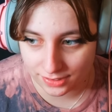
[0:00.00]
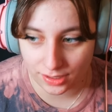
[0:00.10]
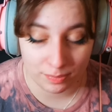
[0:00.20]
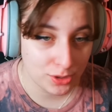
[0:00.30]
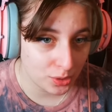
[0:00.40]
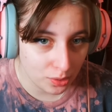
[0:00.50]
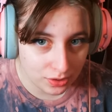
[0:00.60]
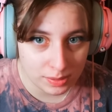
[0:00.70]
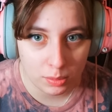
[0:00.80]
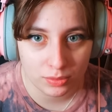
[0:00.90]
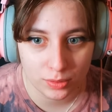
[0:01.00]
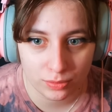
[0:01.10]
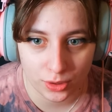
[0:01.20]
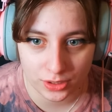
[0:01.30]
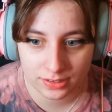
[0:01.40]
As I'm sure some of you have
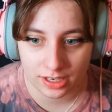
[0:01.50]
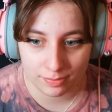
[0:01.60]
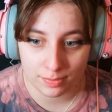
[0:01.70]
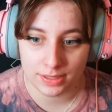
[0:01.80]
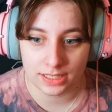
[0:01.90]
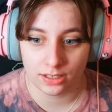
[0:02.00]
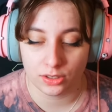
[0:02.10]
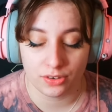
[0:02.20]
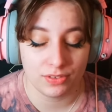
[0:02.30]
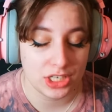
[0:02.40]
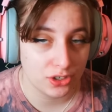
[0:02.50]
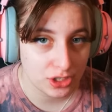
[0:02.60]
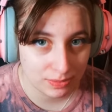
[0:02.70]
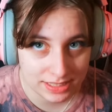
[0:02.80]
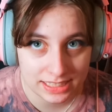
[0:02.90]
noticed, I've been missing a lot of
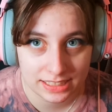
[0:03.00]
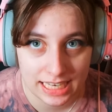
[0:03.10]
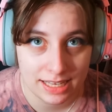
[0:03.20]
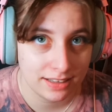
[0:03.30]
videos recently,